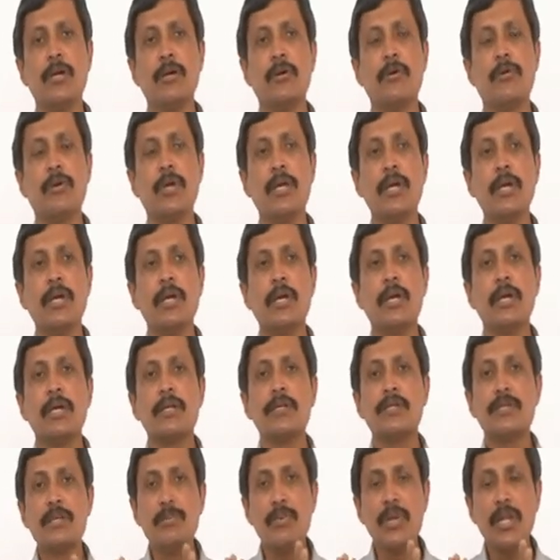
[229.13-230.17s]
okay,
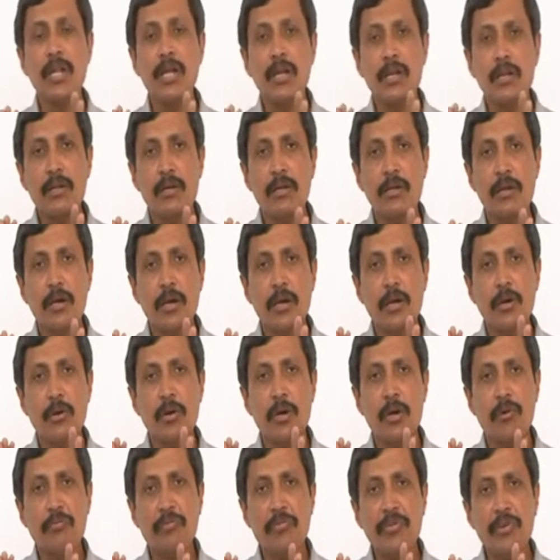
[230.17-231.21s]
similar
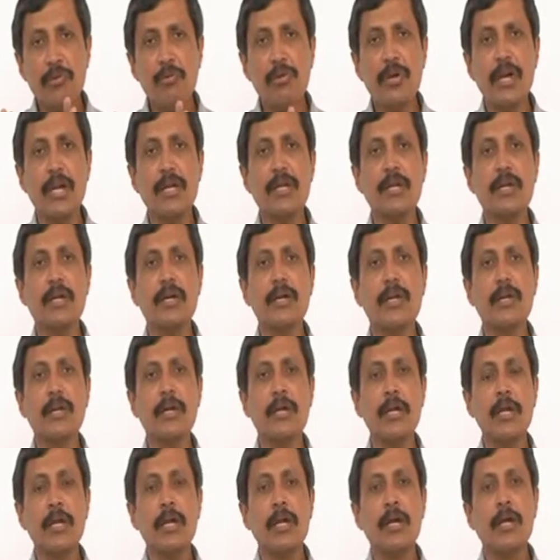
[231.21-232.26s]
a few
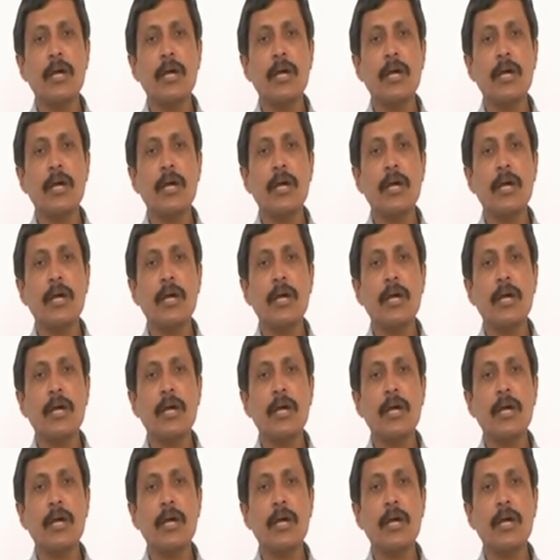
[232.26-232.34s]
category